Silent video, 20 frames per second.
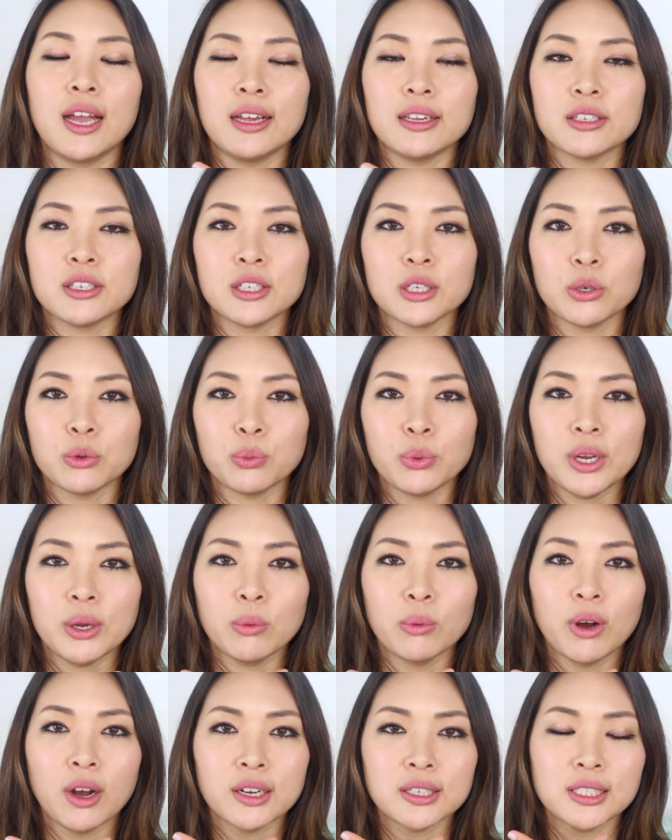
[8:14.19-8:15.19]
And so we
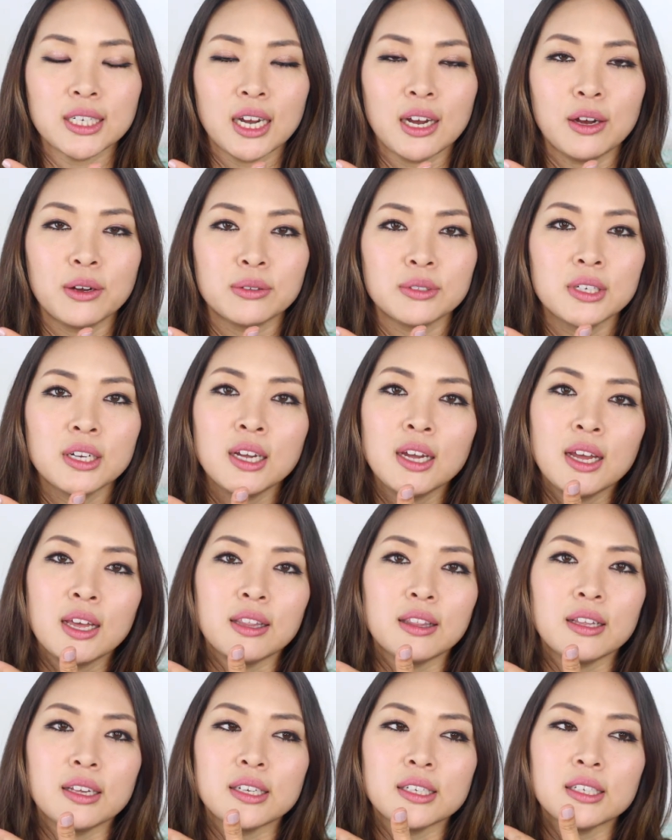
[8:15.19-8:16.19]
walked down
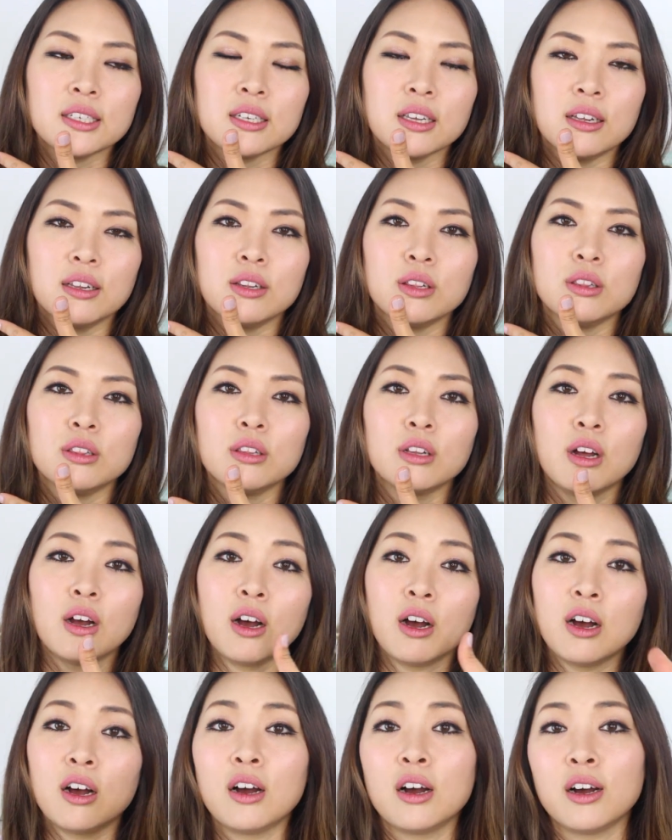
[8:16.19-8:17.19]
this
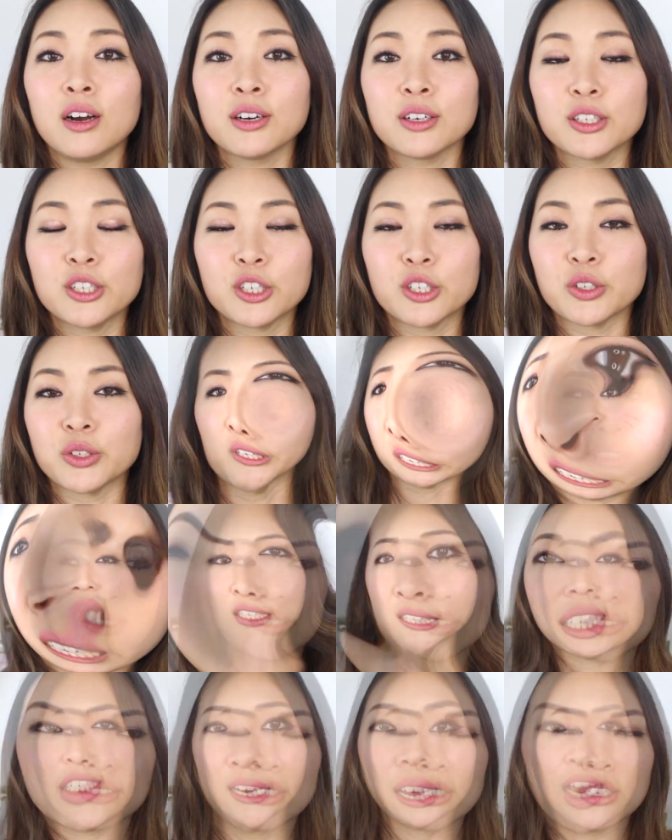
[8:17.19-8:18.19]
long
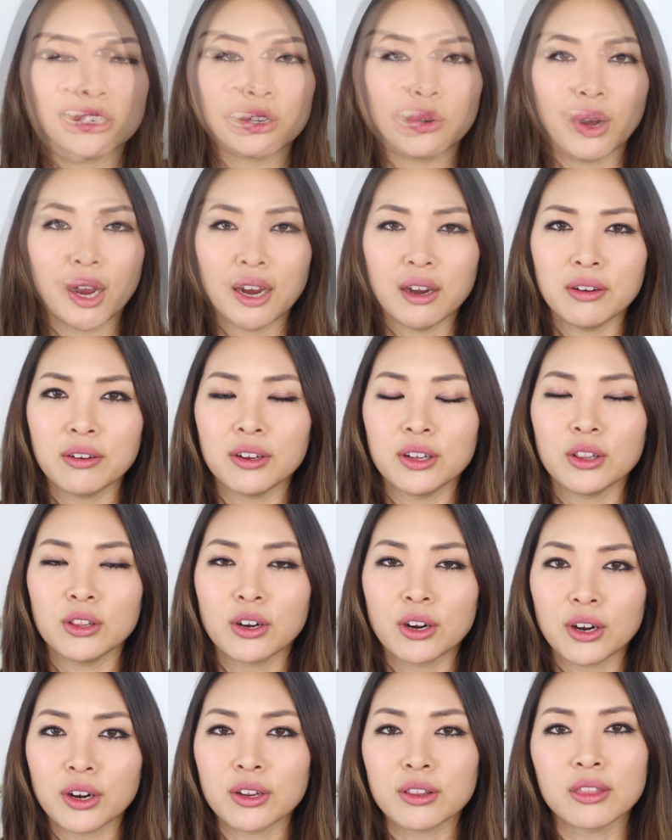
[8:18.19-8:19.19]
street. And so I
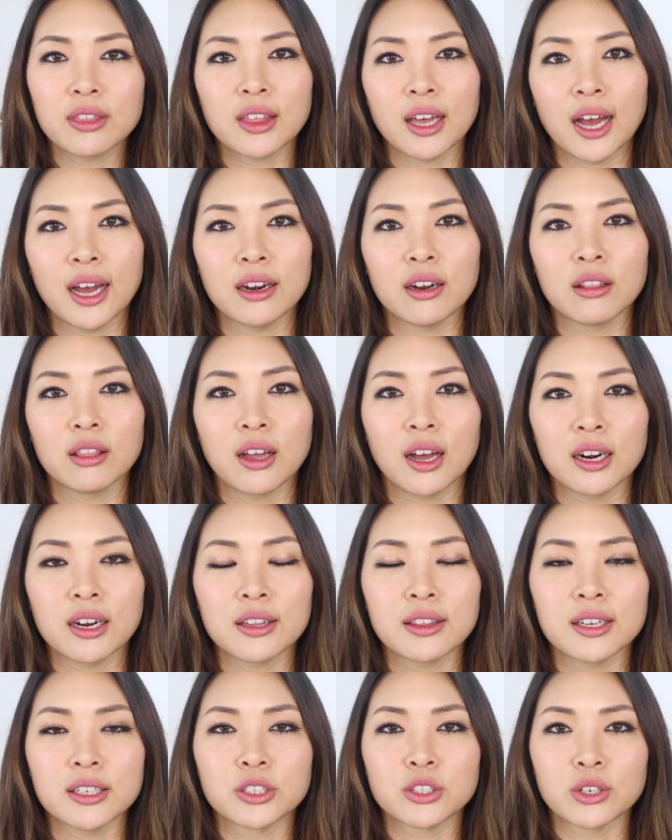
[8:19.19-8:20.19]
learned that a lot
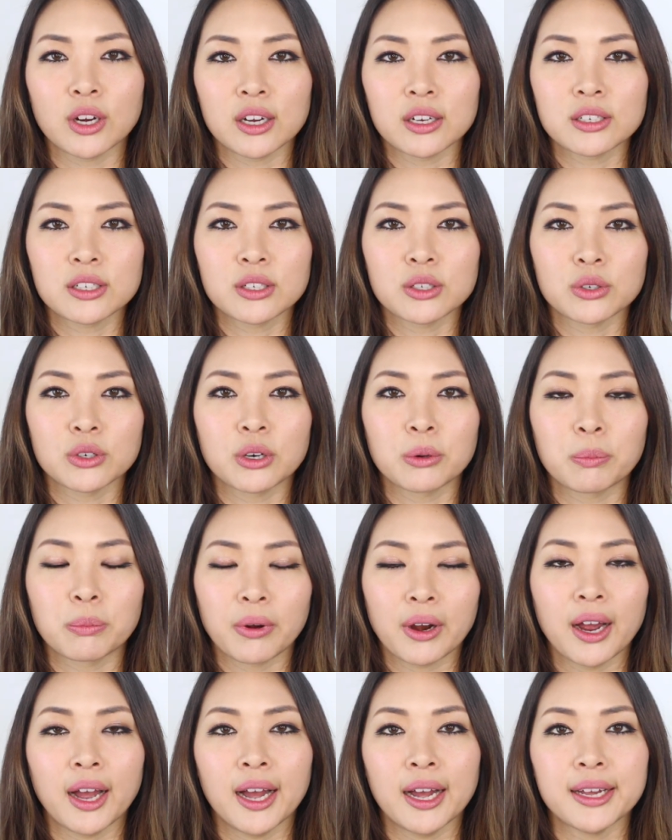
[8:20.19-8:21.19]
of the drugstore
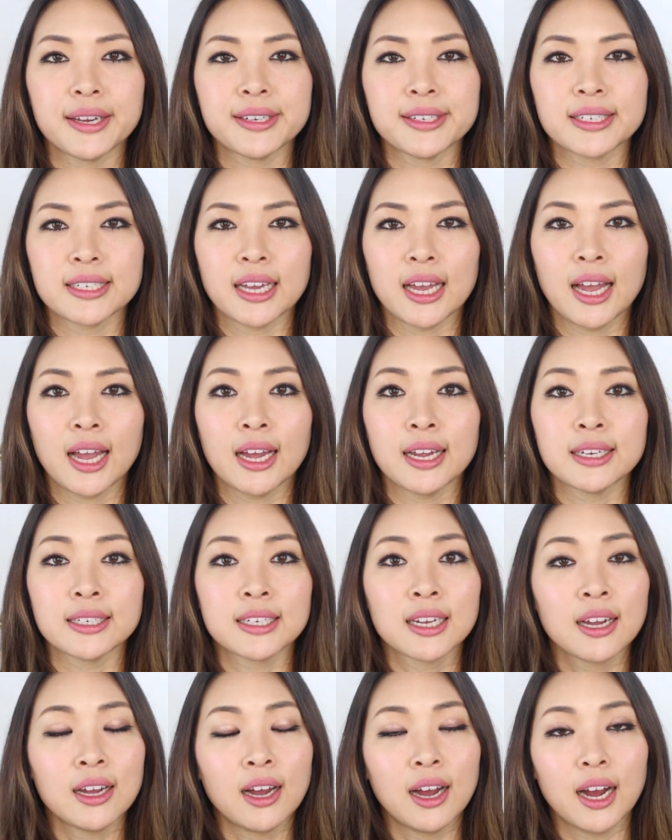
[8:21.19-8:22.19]
brands and